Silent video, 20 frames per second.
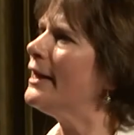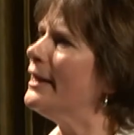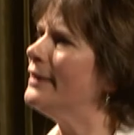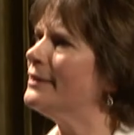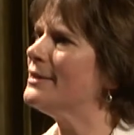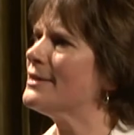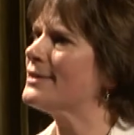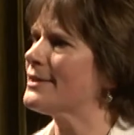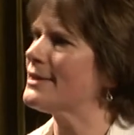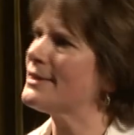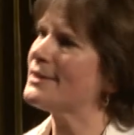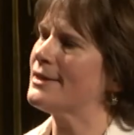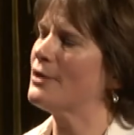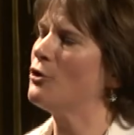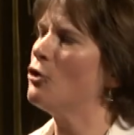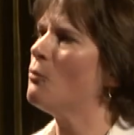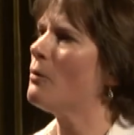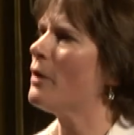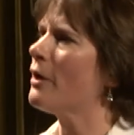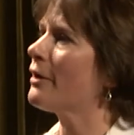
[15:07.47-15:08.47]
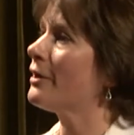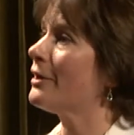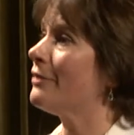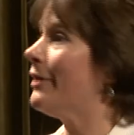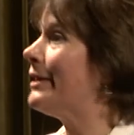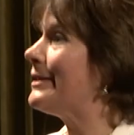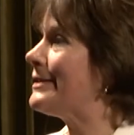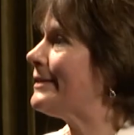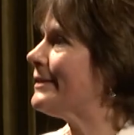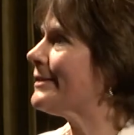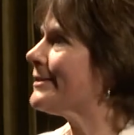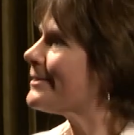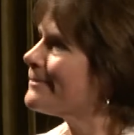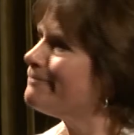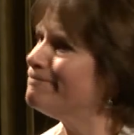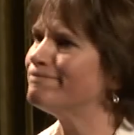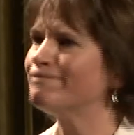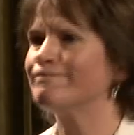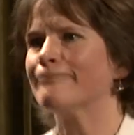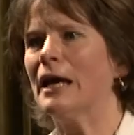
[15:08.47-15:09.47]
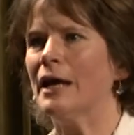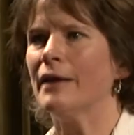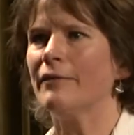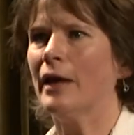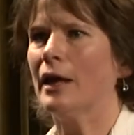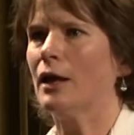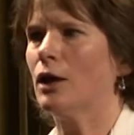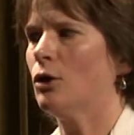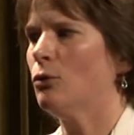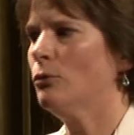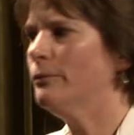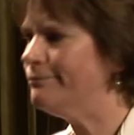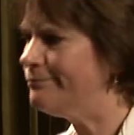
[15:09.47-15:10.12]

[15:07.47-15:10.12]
in this single market of ideas. Thank you.